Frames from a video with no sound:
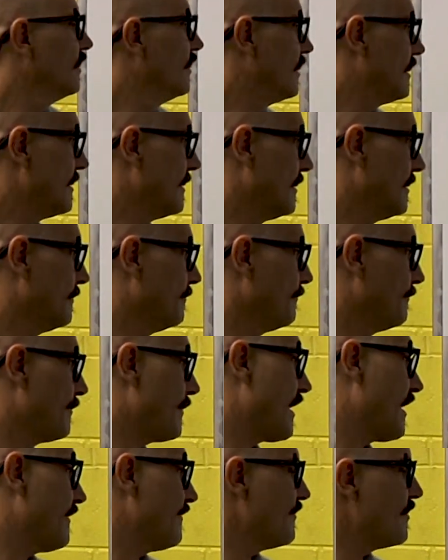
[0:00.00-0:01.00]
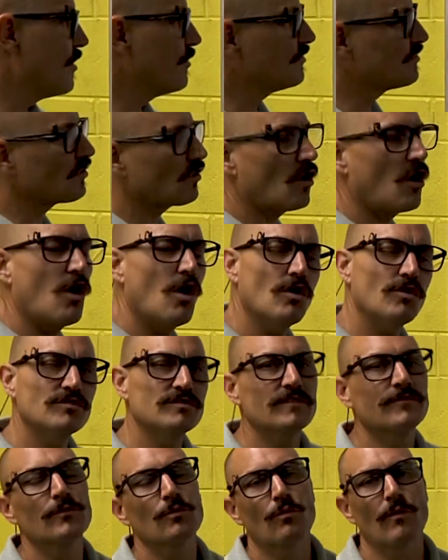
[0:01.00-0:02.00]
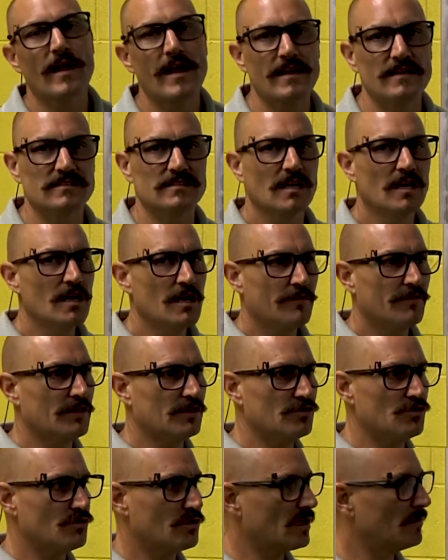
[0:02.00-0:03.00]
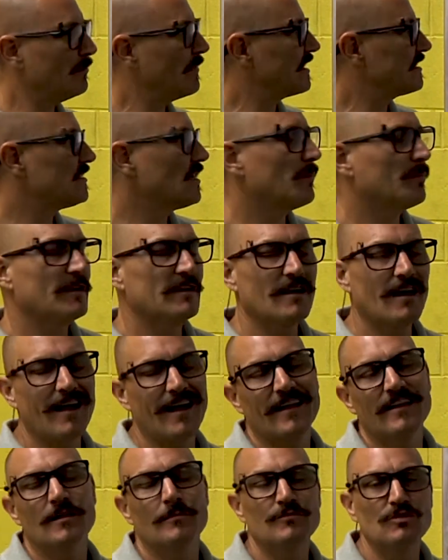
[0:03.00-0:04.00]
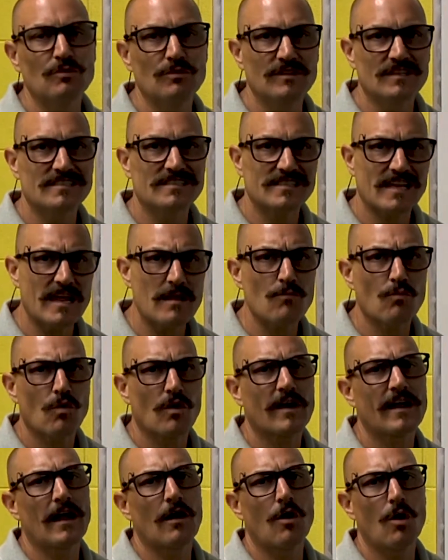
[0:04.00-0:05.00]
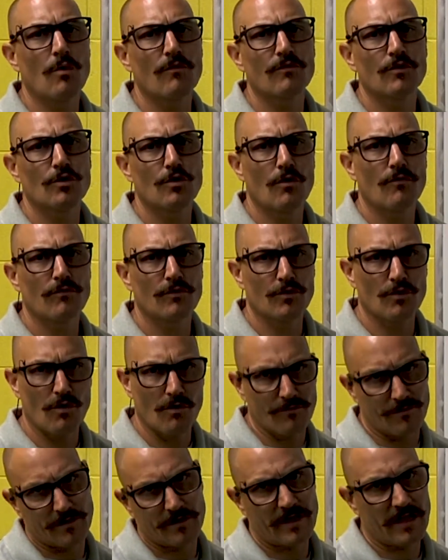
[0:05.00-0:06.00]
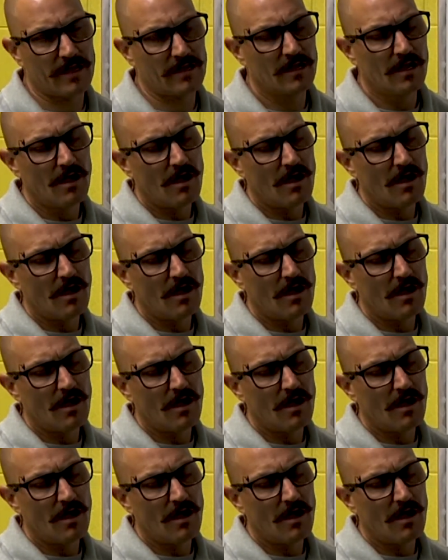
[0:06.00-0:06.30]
And those are all different ways that you can mix it up and not end up doing the same workout over and over and over again.